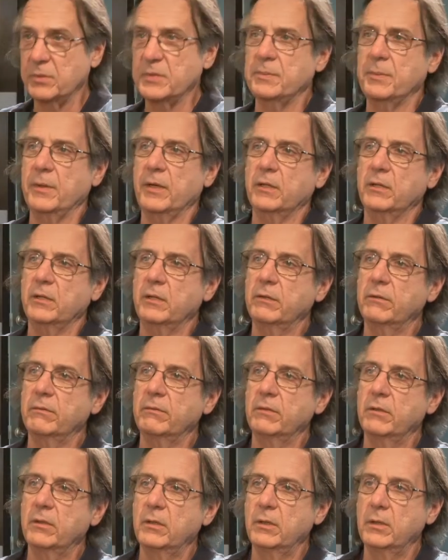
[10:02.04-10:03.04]
perspective,
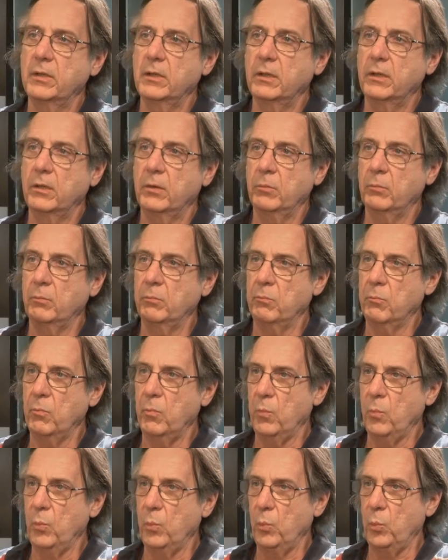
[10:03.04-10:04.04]

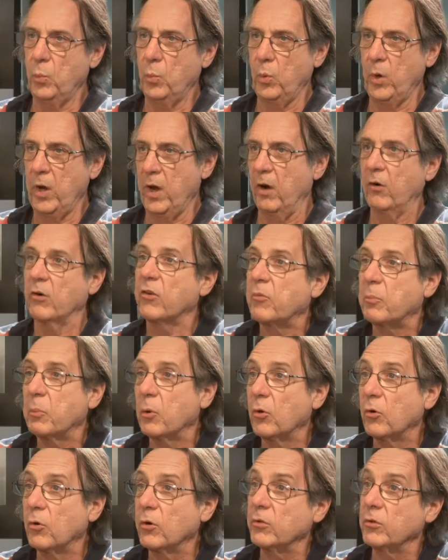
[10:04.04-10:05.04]
we are
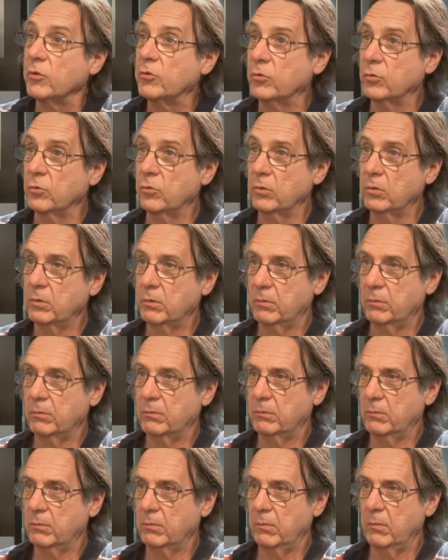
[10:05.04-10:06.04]
exploring the tool.
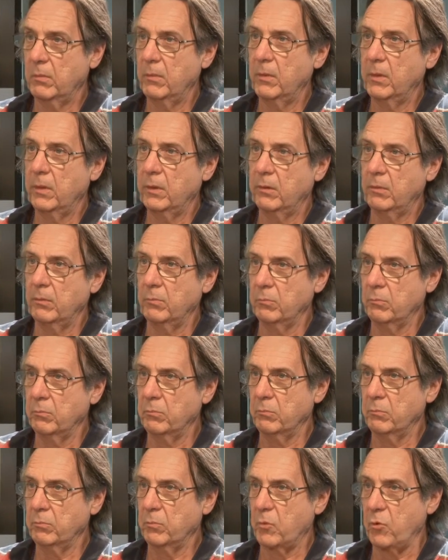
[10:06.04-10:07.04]

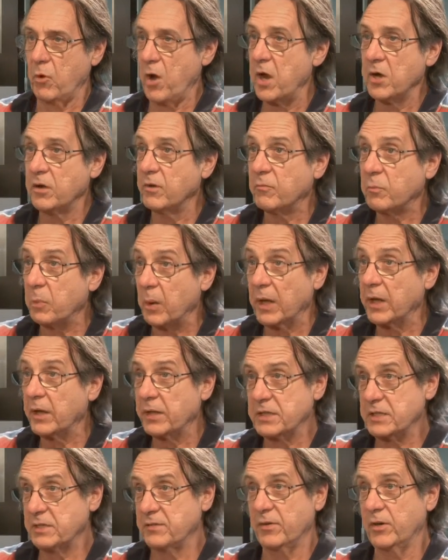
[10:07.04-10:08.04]
Creative
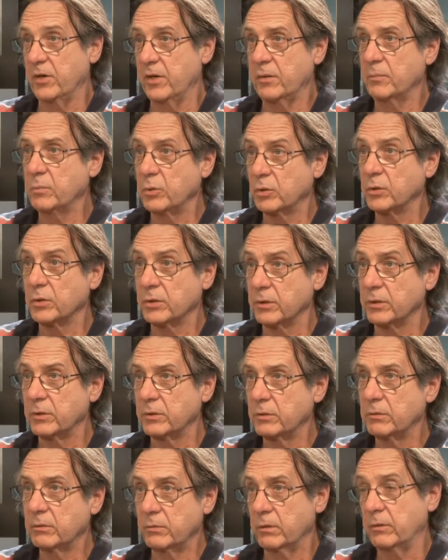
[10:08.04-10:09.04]
play is very important.
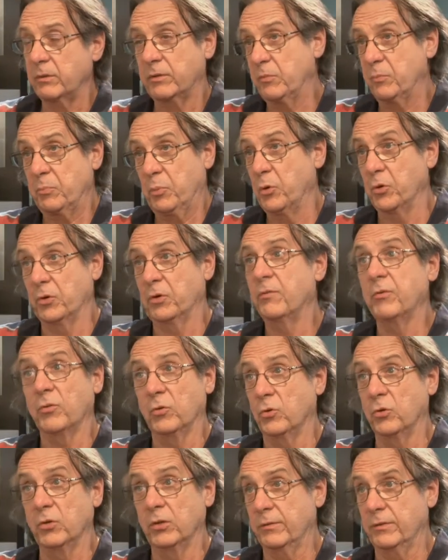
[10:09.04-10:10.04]
It's important for
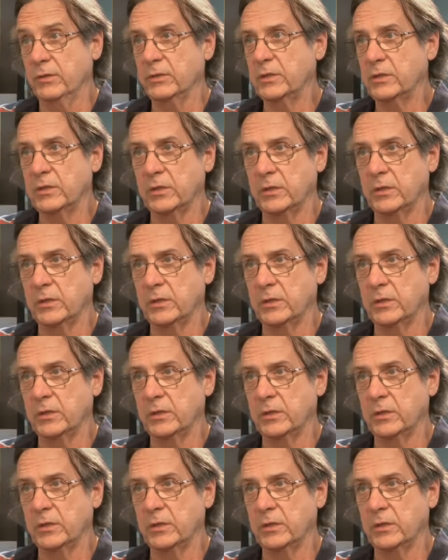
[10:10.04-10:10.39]
all of us